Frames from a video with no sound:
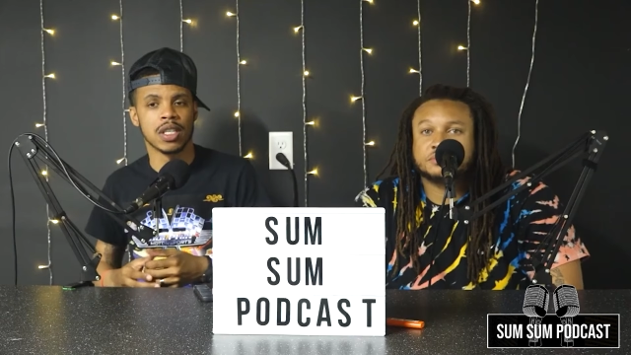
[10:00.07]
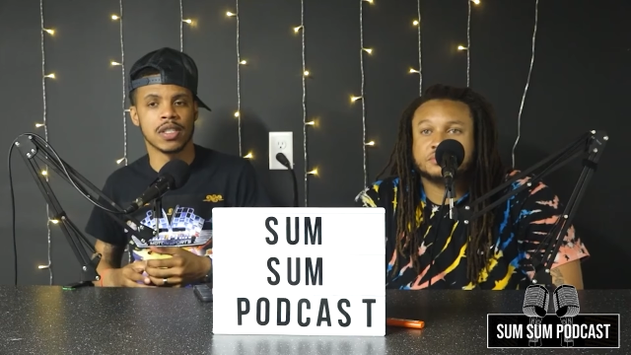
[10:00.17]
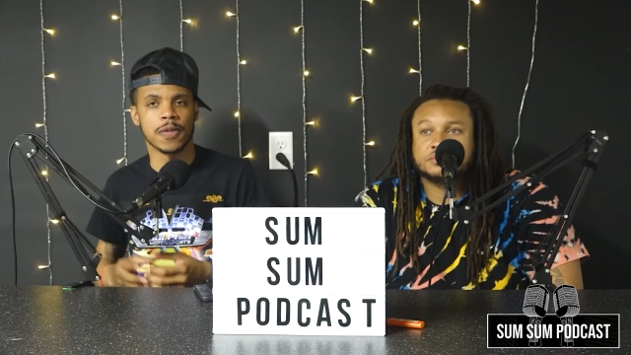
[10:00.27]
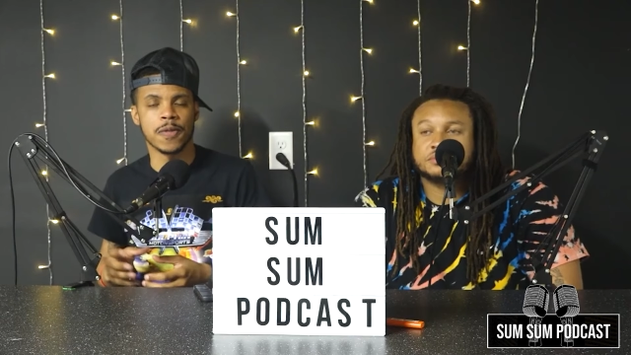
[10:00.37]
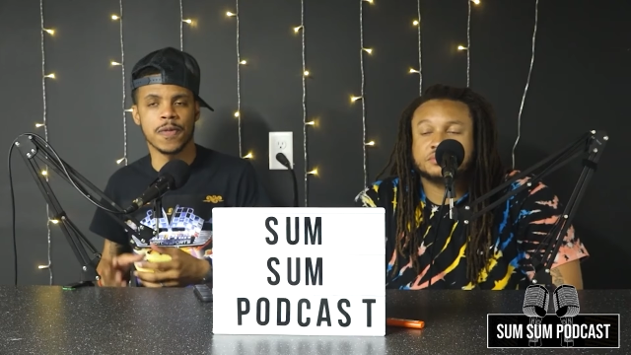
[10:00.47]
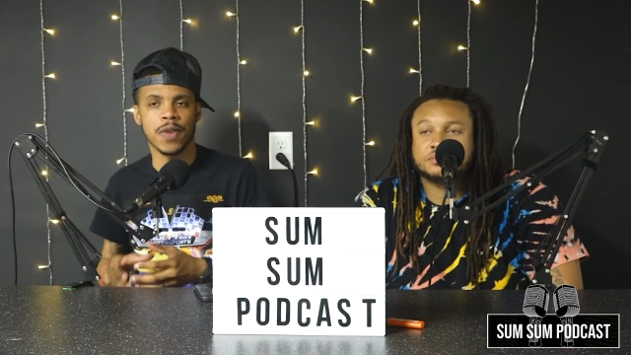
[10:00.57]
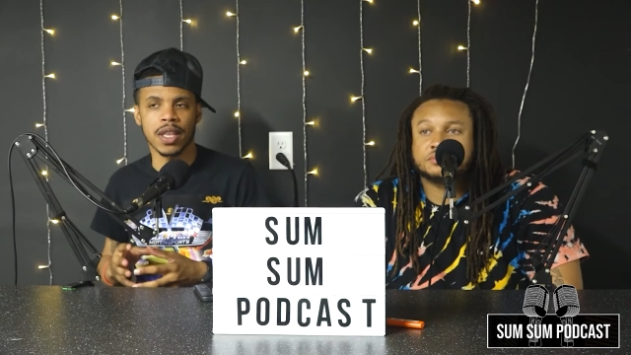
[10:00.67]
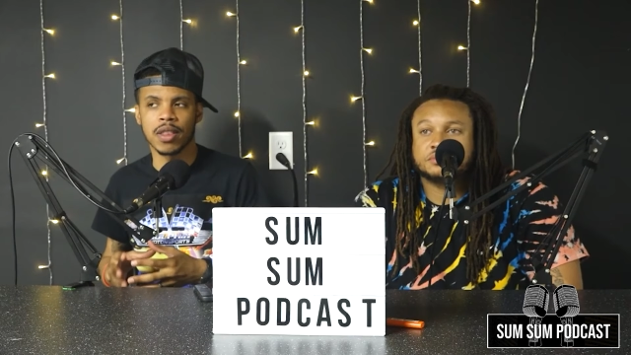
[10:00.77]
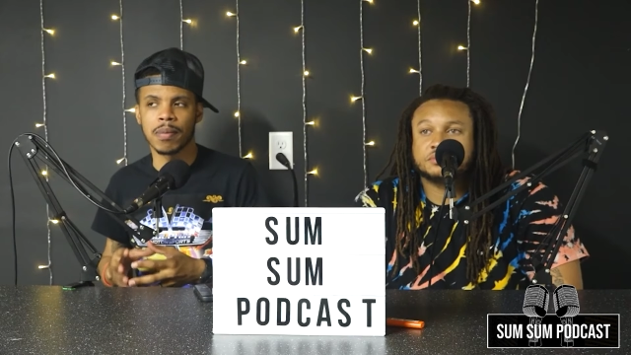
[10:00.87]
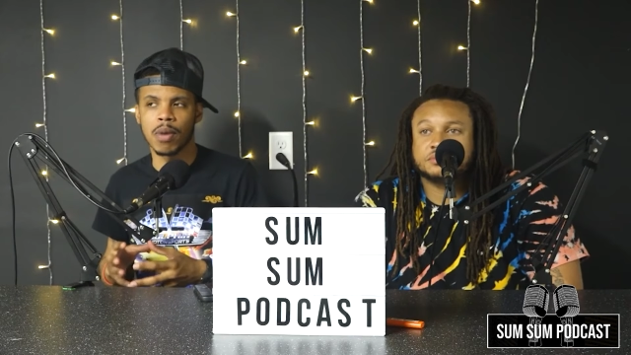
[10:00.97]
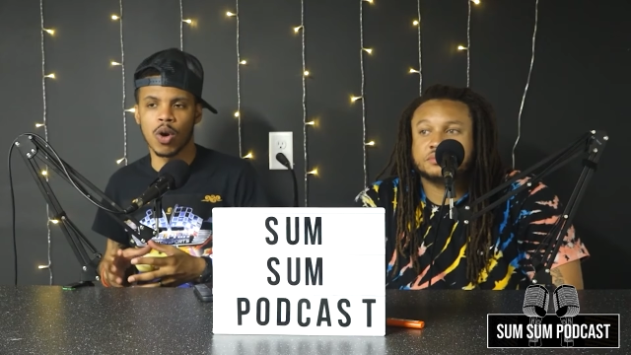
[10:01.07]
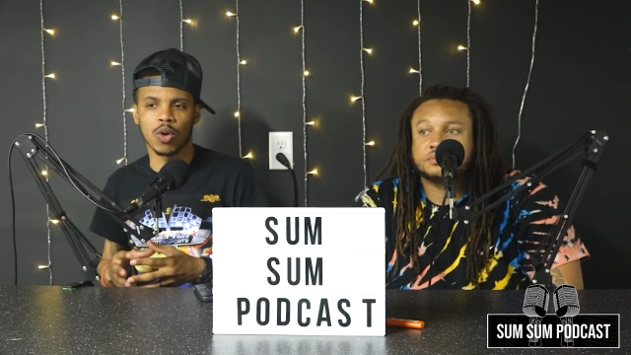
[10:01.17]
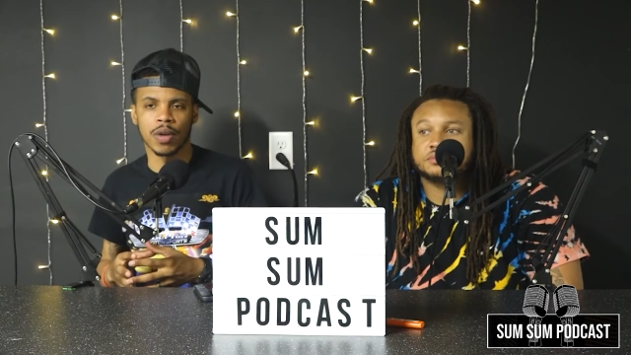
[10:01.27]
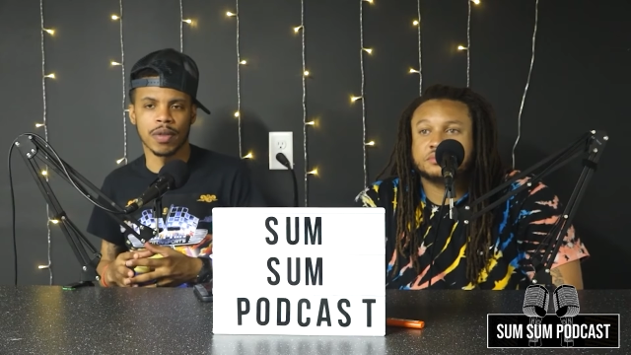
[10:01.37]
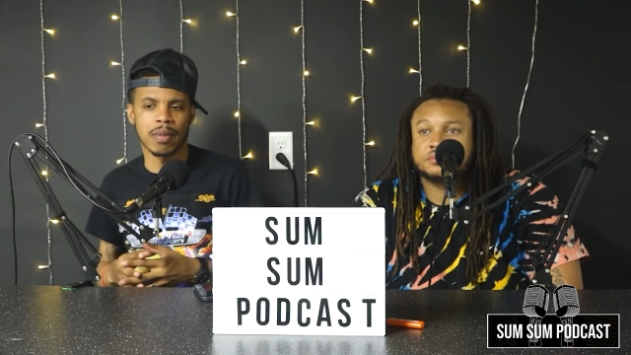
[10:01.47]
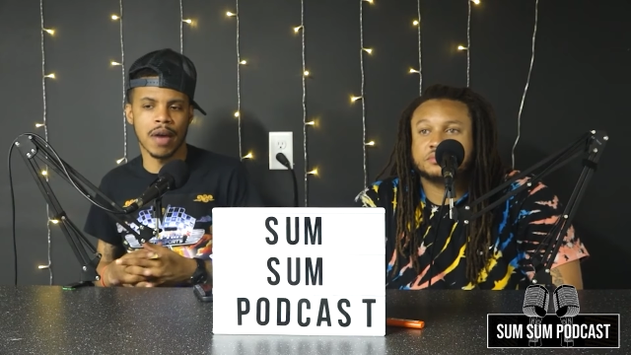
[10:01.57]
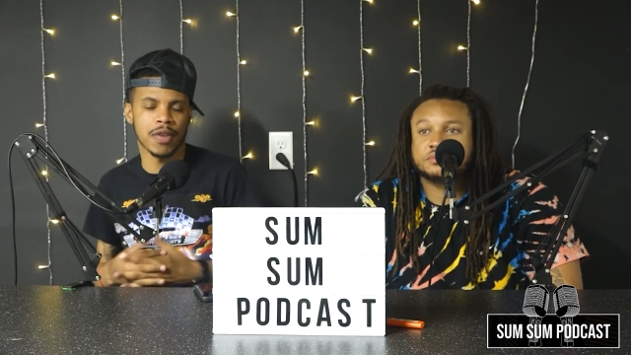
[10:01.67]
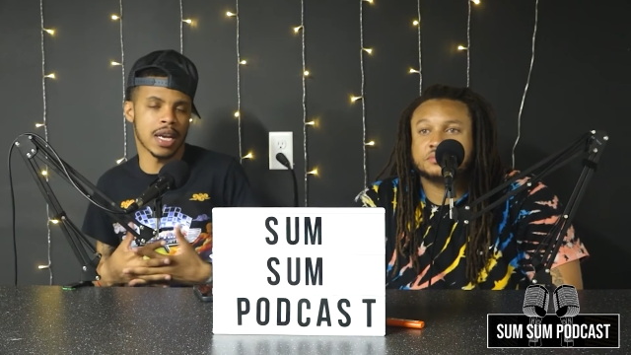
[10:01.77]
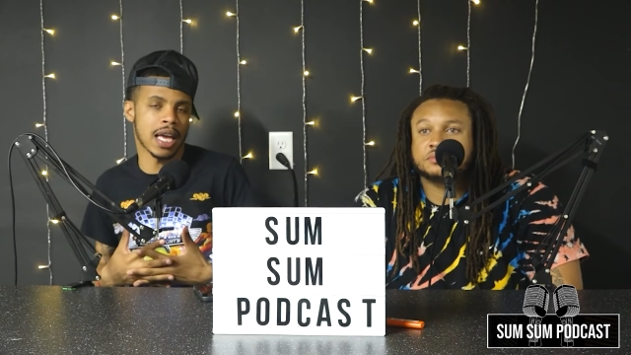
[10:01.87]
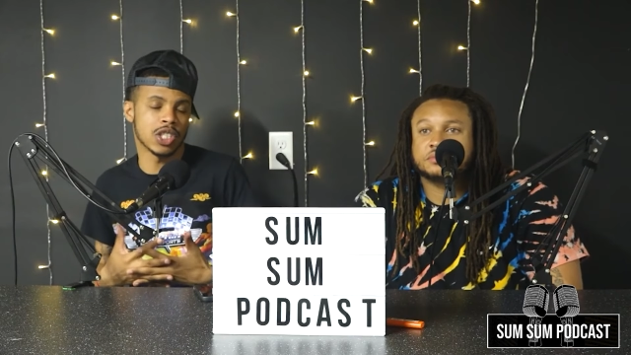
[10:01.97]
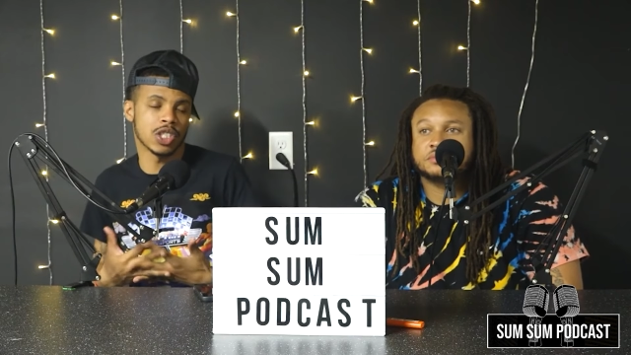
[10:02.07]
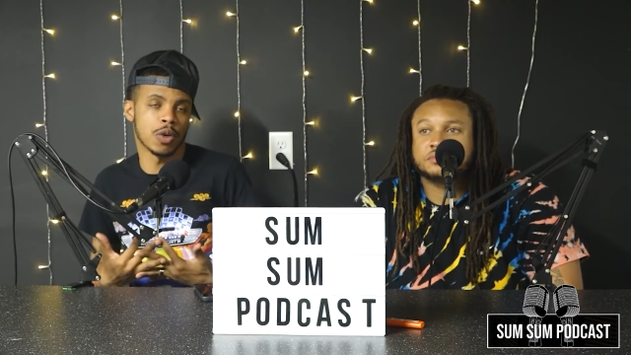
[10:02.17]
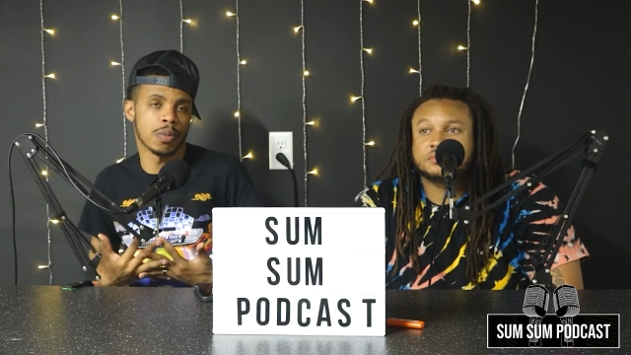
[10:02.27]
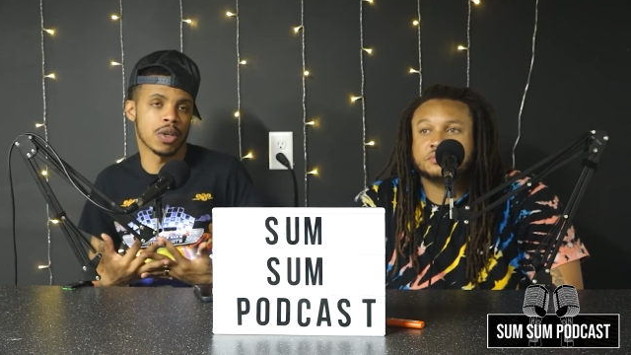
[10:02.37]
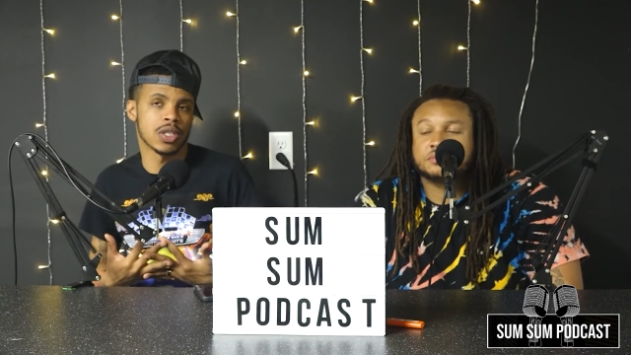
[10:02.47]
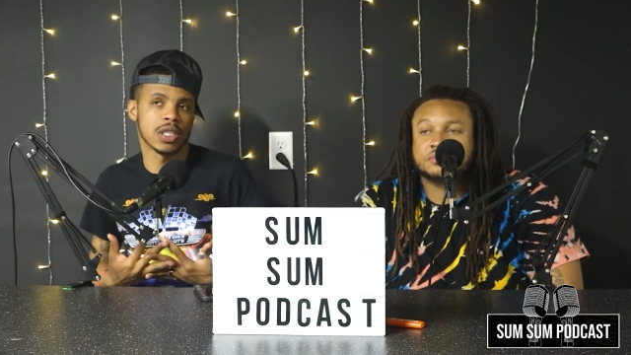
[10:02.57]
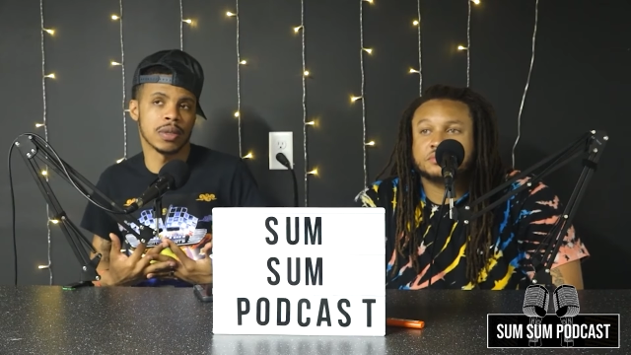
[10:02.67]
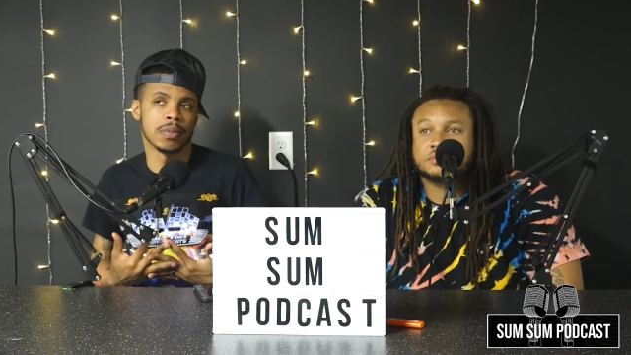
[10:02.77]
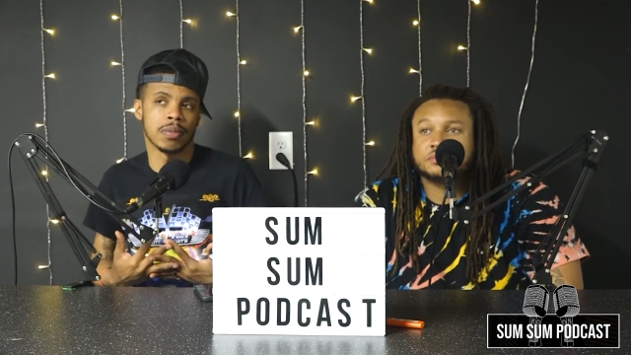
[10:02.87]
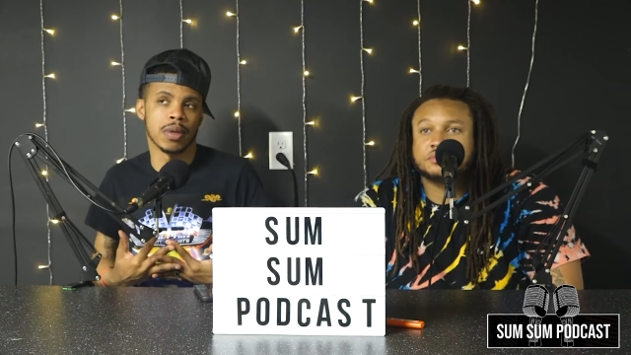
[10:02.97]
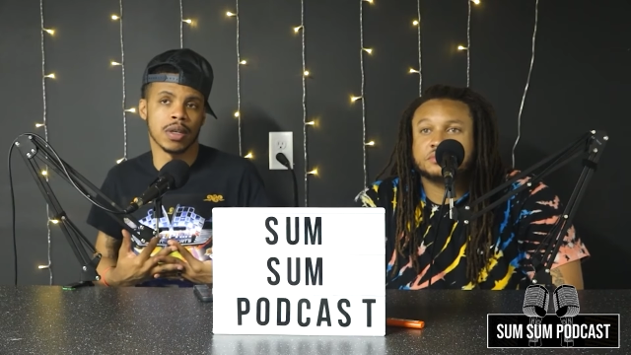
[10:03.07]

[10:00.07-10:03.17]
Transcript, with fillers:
Speaker 1: to fit the mold of the mafia. And I just don't personally uh,